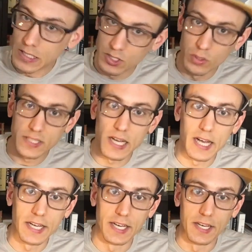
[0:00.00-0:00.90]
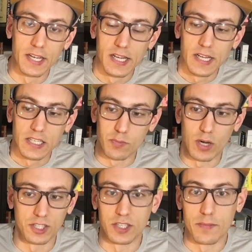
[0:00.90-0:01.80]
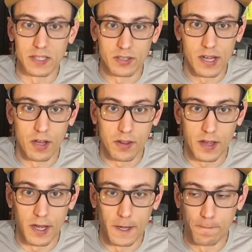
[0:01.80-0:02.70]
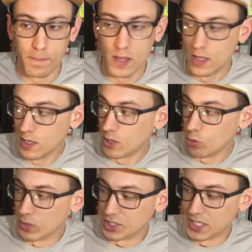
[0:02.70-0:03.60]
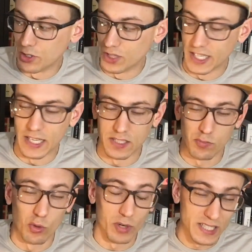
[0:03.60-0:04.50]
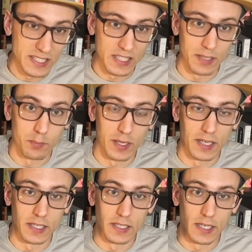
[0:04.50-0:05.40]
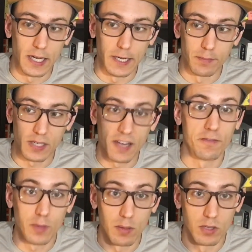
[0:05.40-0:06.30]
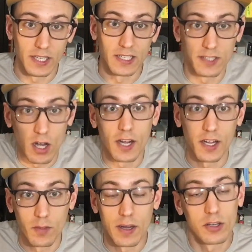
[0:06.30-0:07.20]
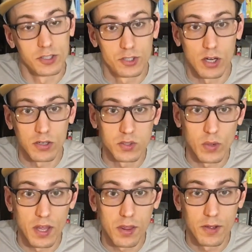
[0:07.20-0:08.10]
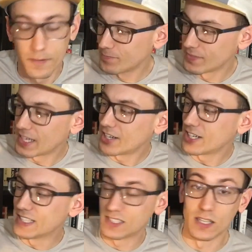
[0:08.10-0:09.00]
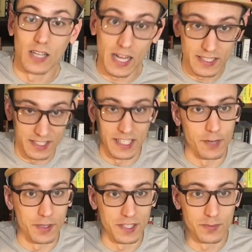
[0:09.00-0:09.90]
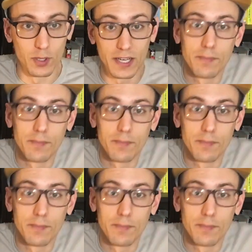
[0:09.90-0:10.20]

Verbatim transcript: suicide and depression and mental health, um, which Yiyun Li has more recently been um, kind of public in talking about her struggles with. There is a lot to say about this book,